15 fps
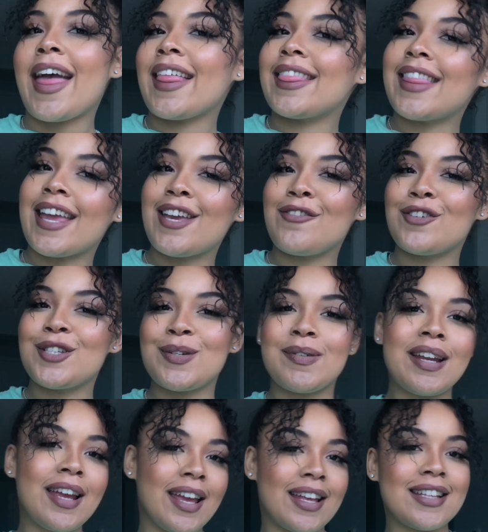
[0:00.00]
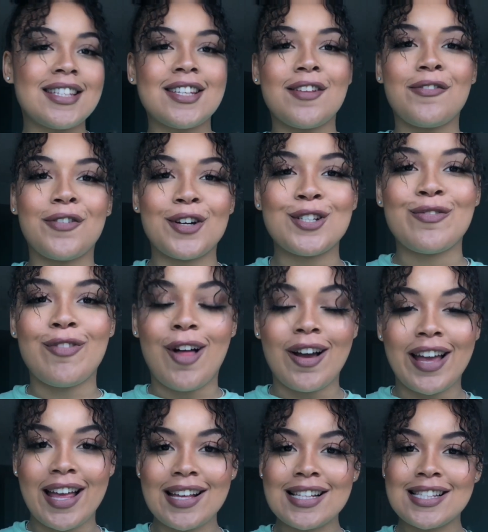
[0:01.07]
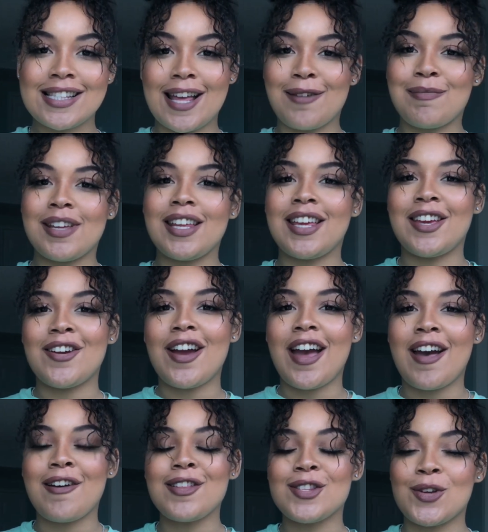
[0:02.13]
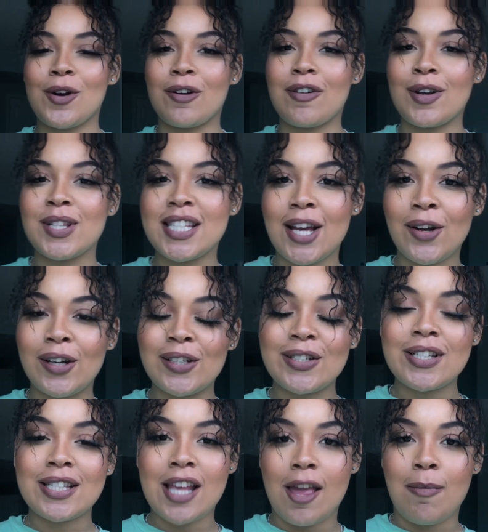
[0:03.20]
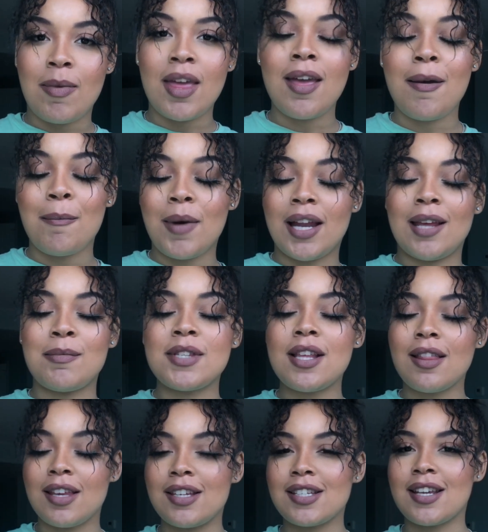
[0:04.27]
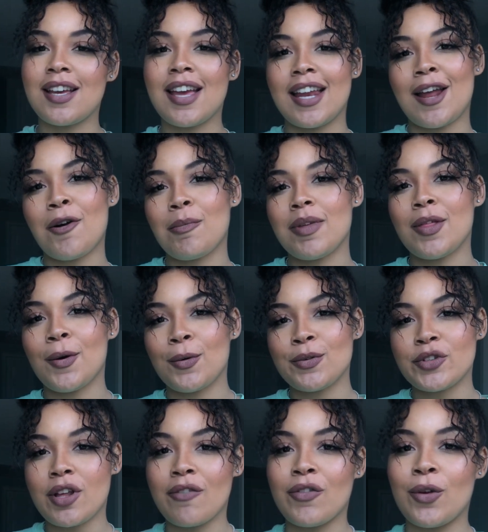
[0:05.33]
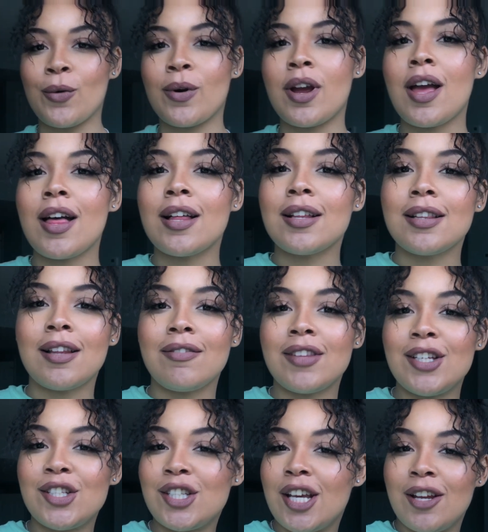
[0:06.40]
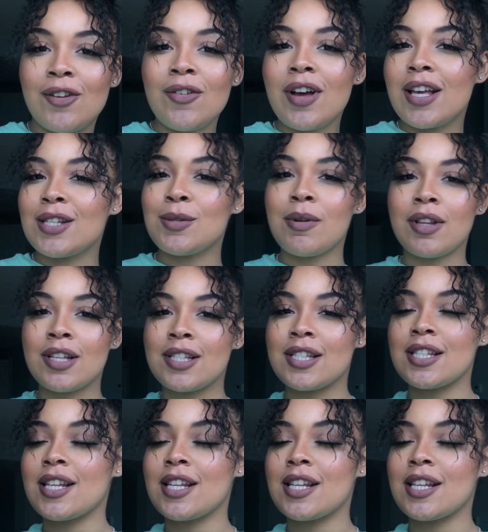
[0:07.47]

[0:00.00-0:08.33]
Thank you for tuning in to the first vlogcast segment here at Talk Around Town Entertainment. My name is Alicia and I'll be the host of your lovely channel as well as...